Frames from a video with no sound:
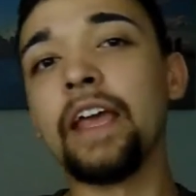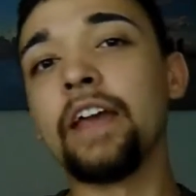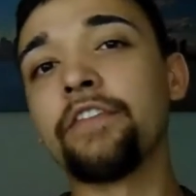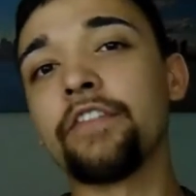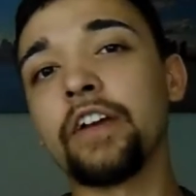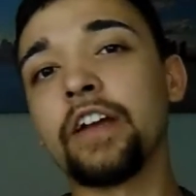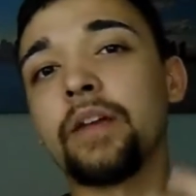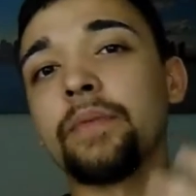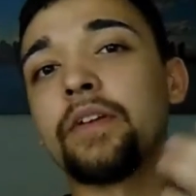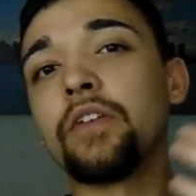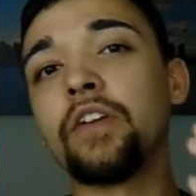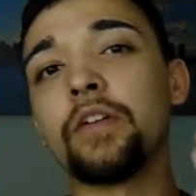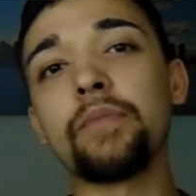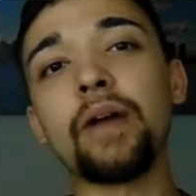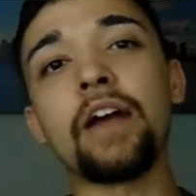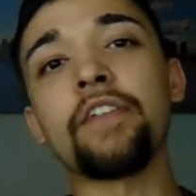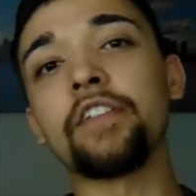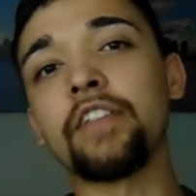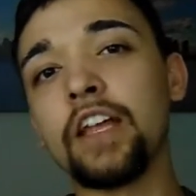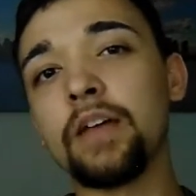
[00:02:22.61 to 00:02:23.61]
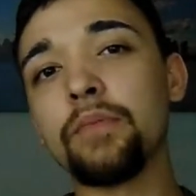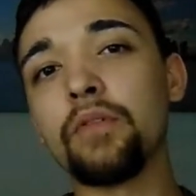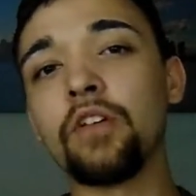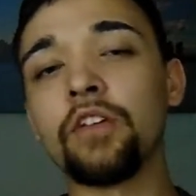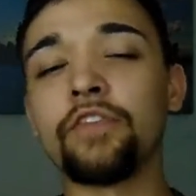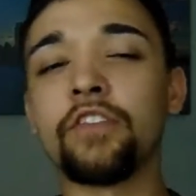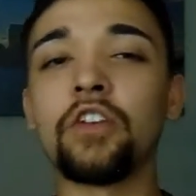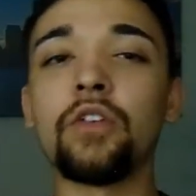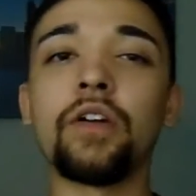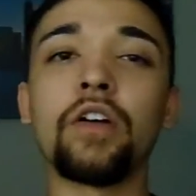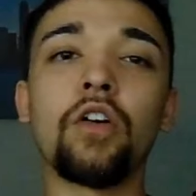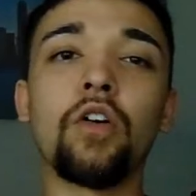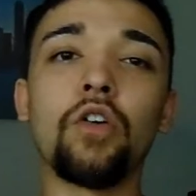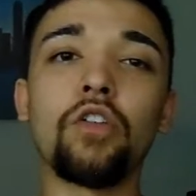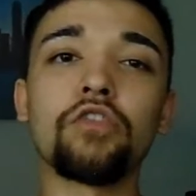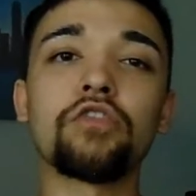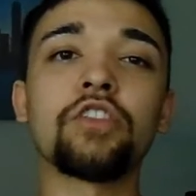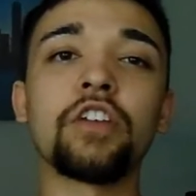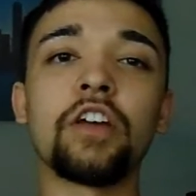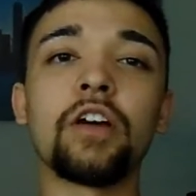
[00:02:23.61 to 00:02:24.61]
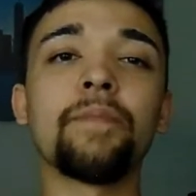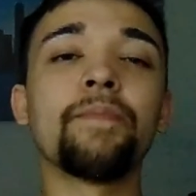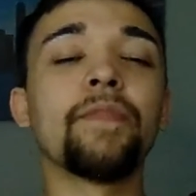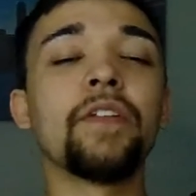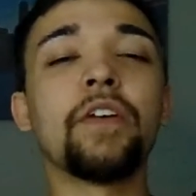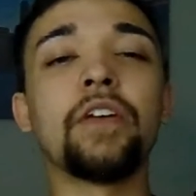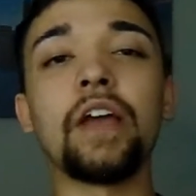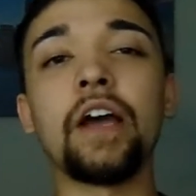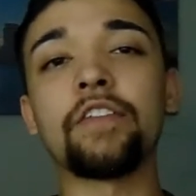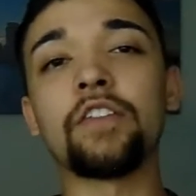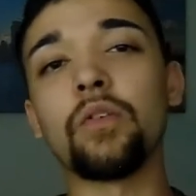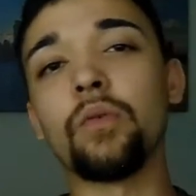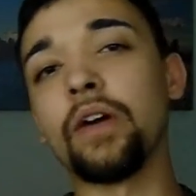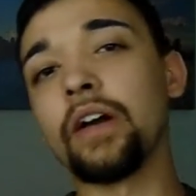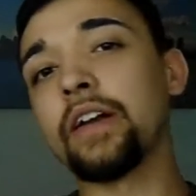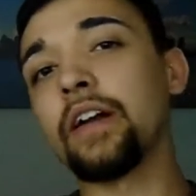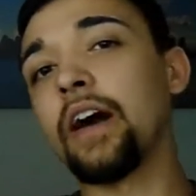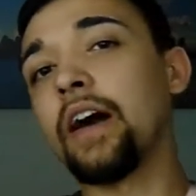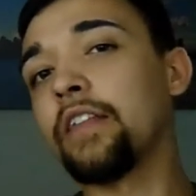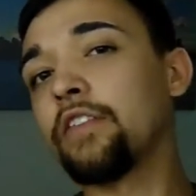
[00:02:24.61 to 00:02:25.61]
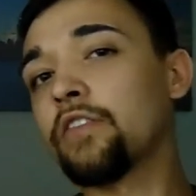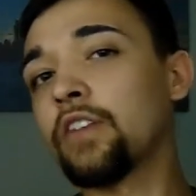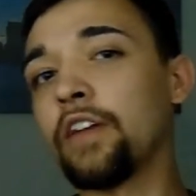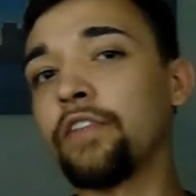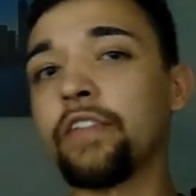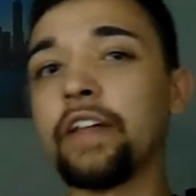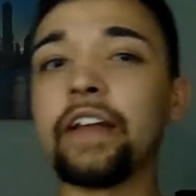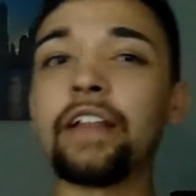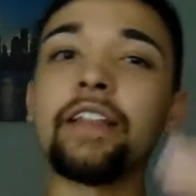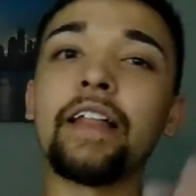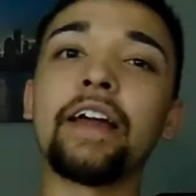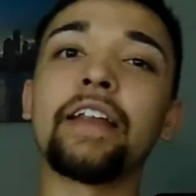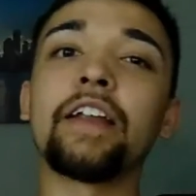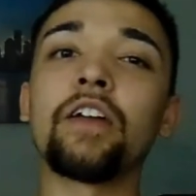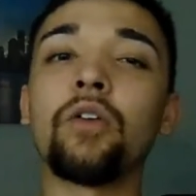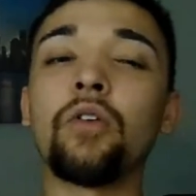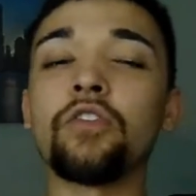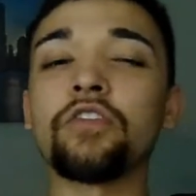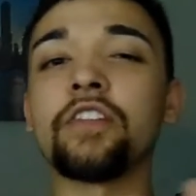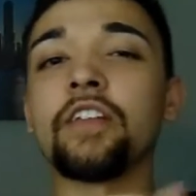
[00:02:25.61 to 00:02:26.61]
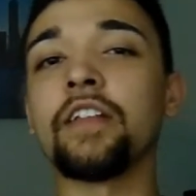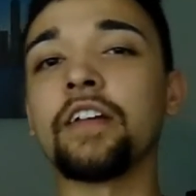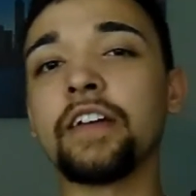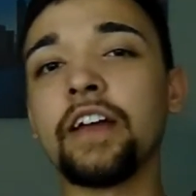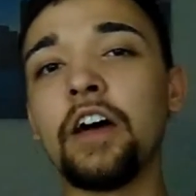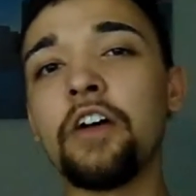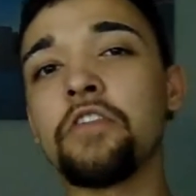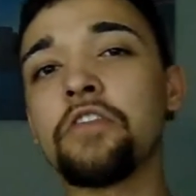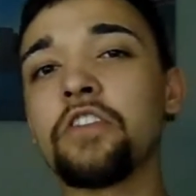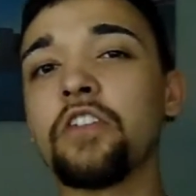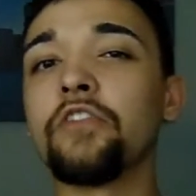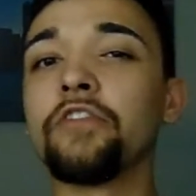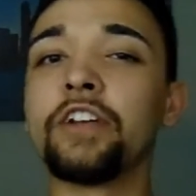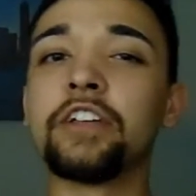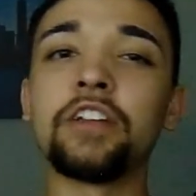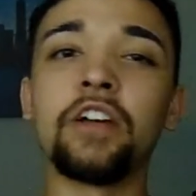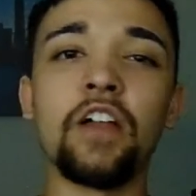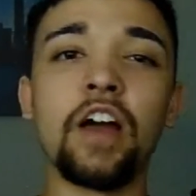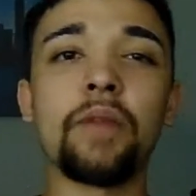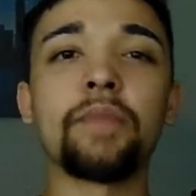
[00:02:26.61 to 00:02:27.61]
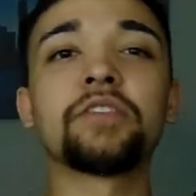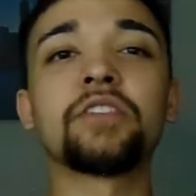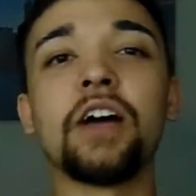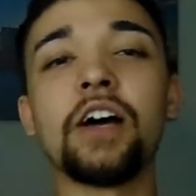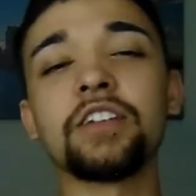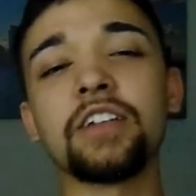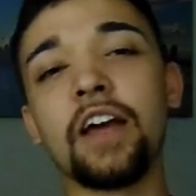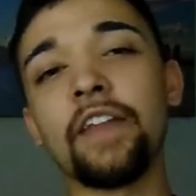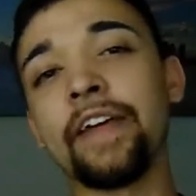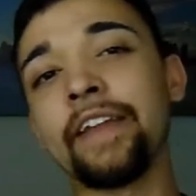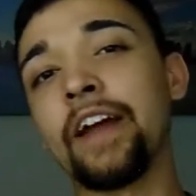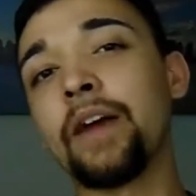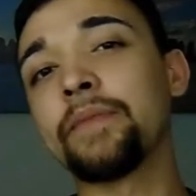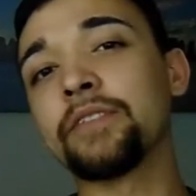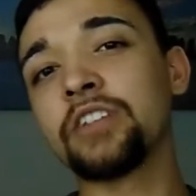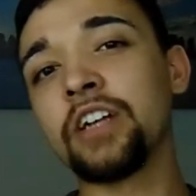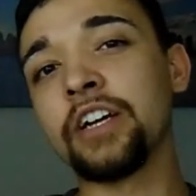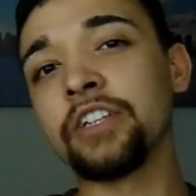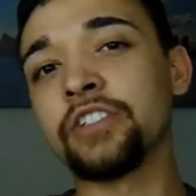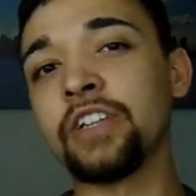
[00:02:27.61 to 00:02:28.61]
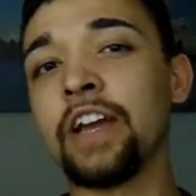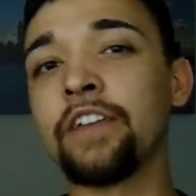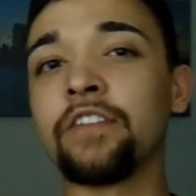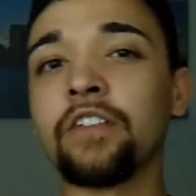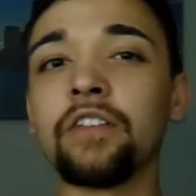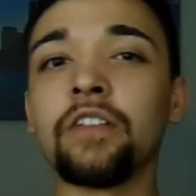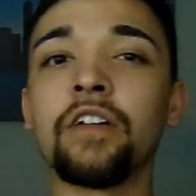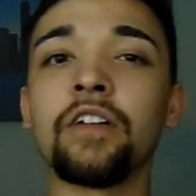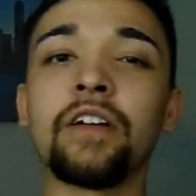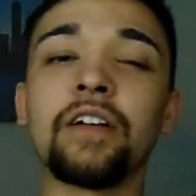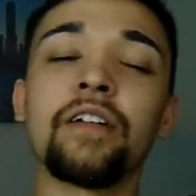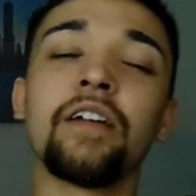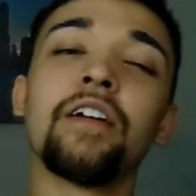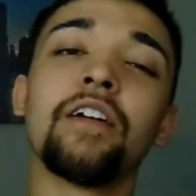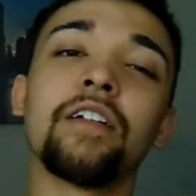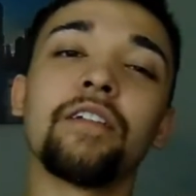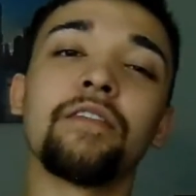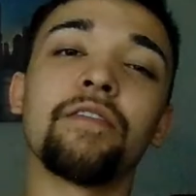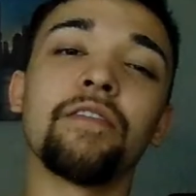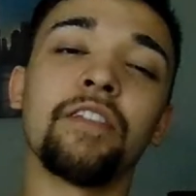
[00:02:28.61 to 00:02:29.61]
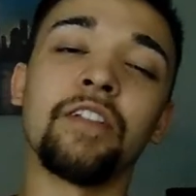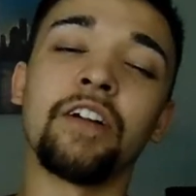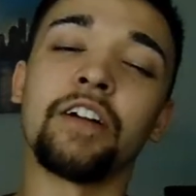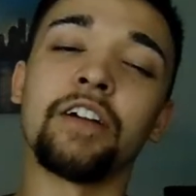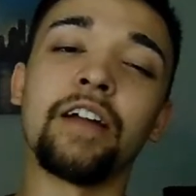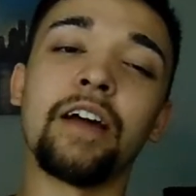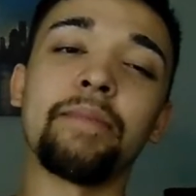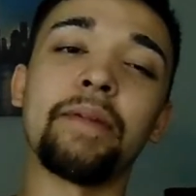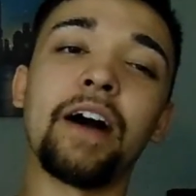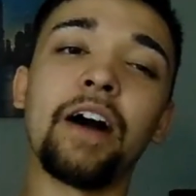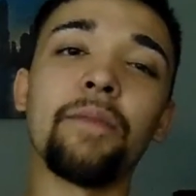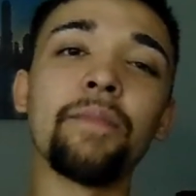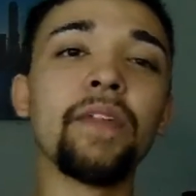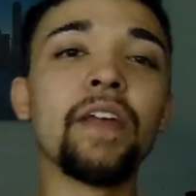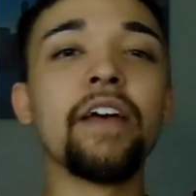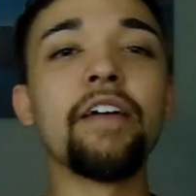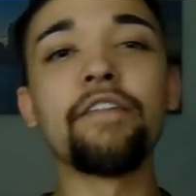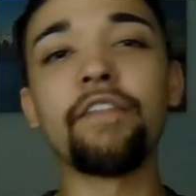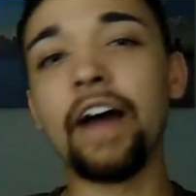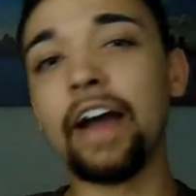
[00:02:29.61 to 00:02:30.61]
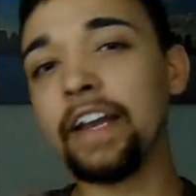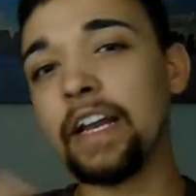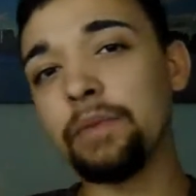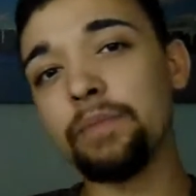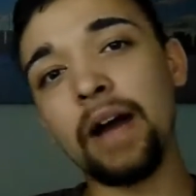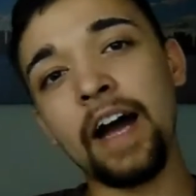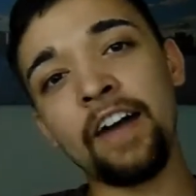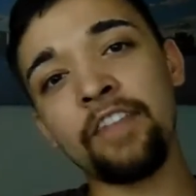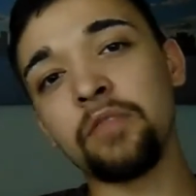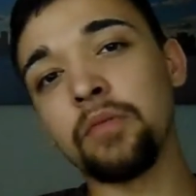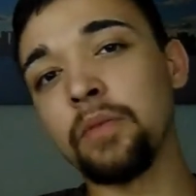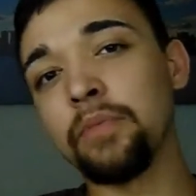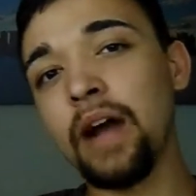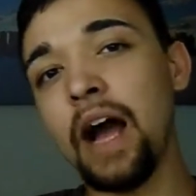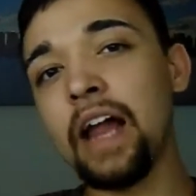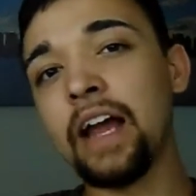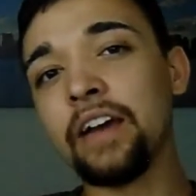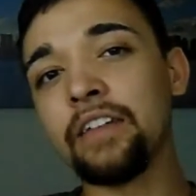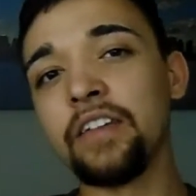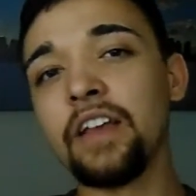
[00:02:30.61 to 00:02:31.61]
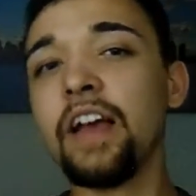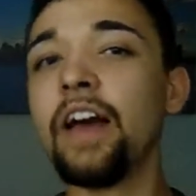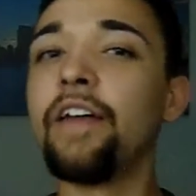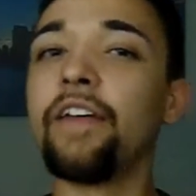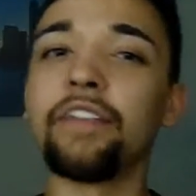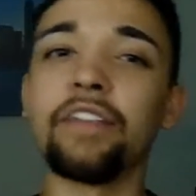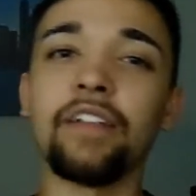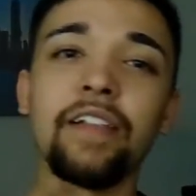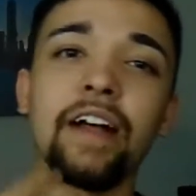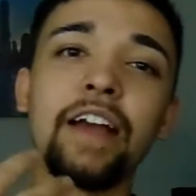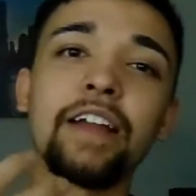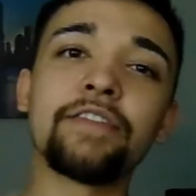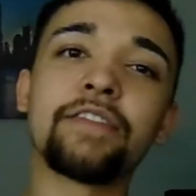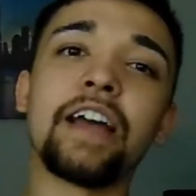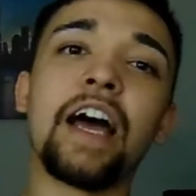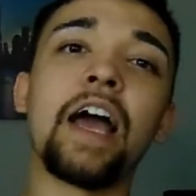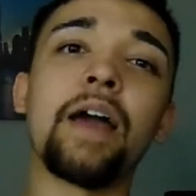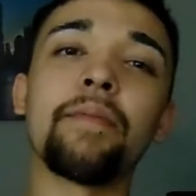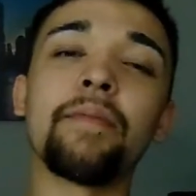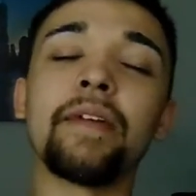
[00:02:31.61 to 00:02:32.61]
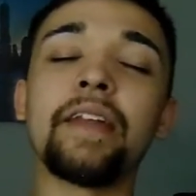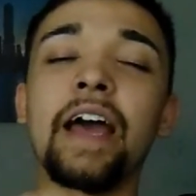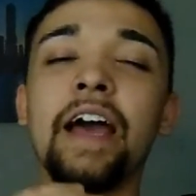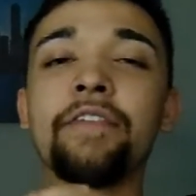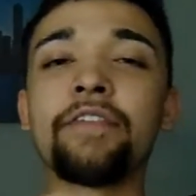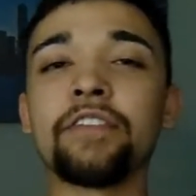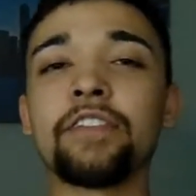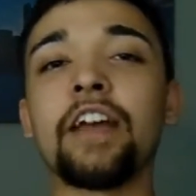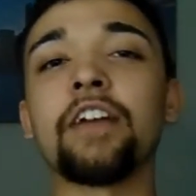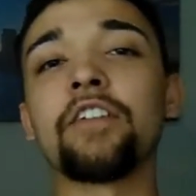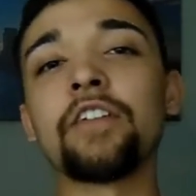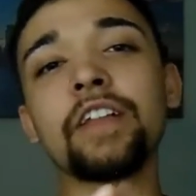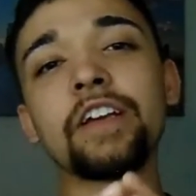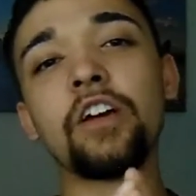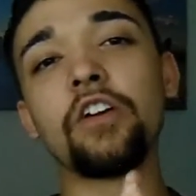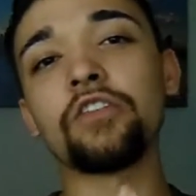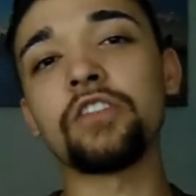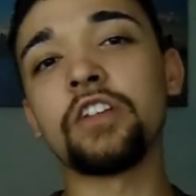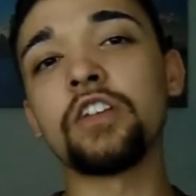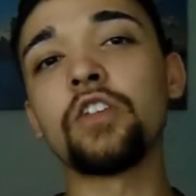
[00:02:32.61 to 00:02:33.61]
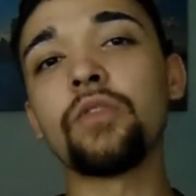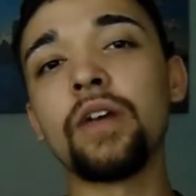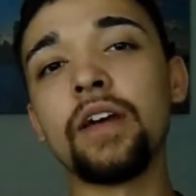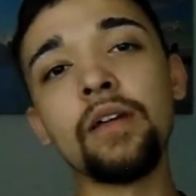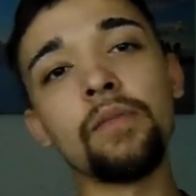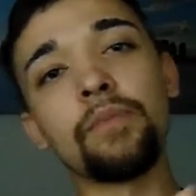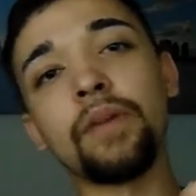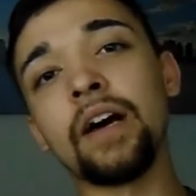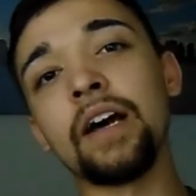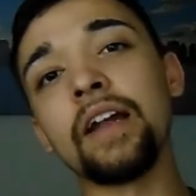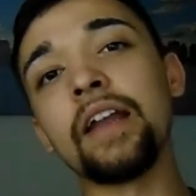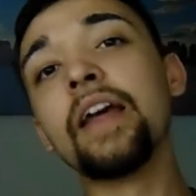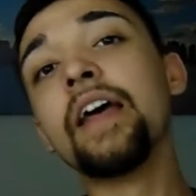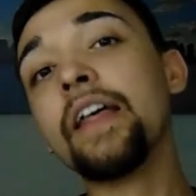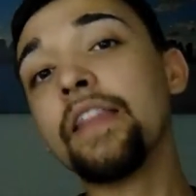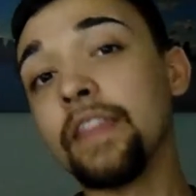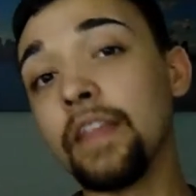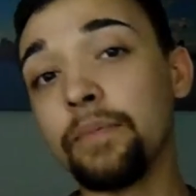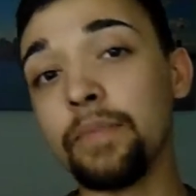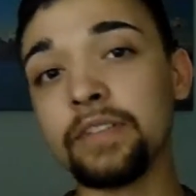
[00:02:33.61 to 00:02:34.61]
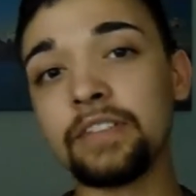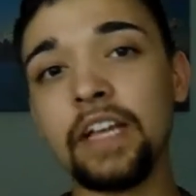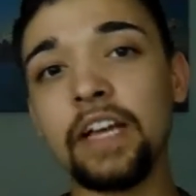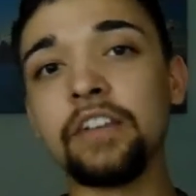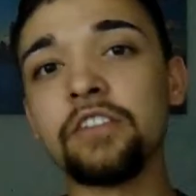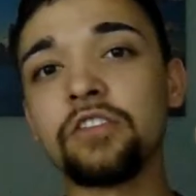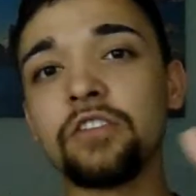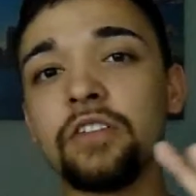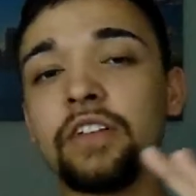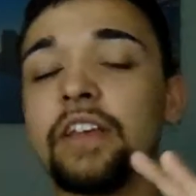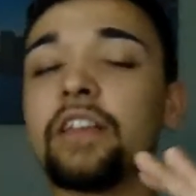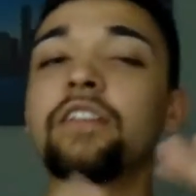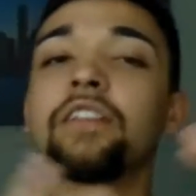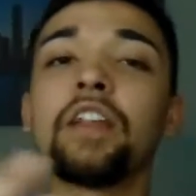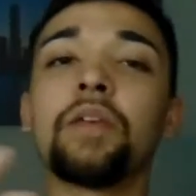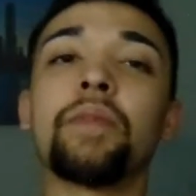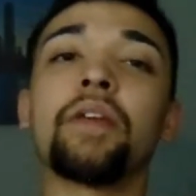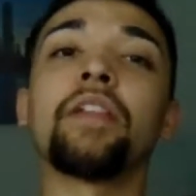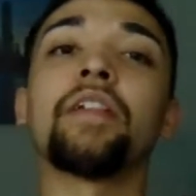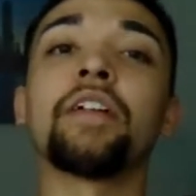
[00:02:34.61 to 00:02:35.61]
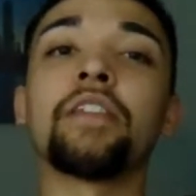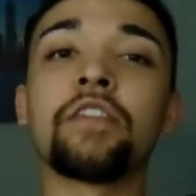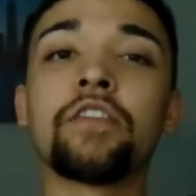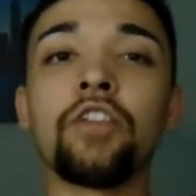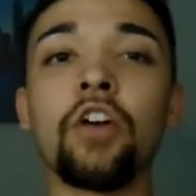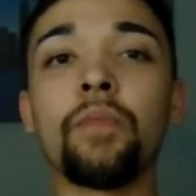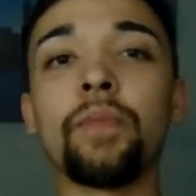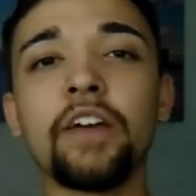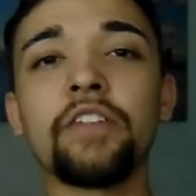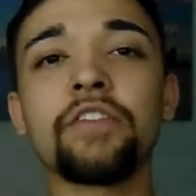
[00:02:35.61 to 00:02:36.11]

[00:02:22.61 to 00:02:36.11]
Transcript: If you're going to be doing private label, if you're doing wholesale, you have to work on stuff like landing wholesale accounts, retail arbitrage, online arbitrage. You have to look, learn about finding profitable products. There's a lot of time and effort that really goes into it, but the potential is limitless. So